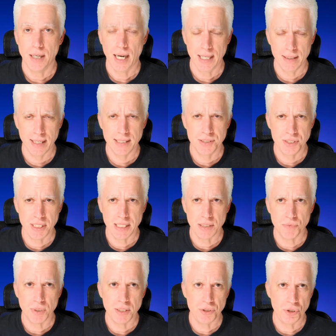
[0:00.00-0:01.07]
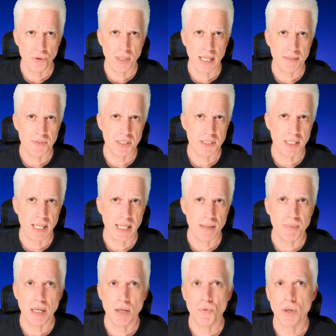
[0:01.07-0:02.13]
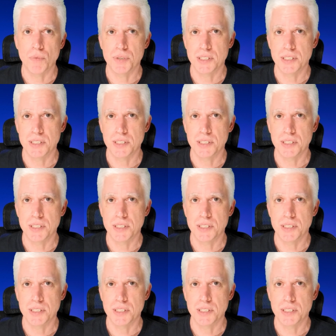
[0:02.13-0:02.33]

I like seeing what you have to say about what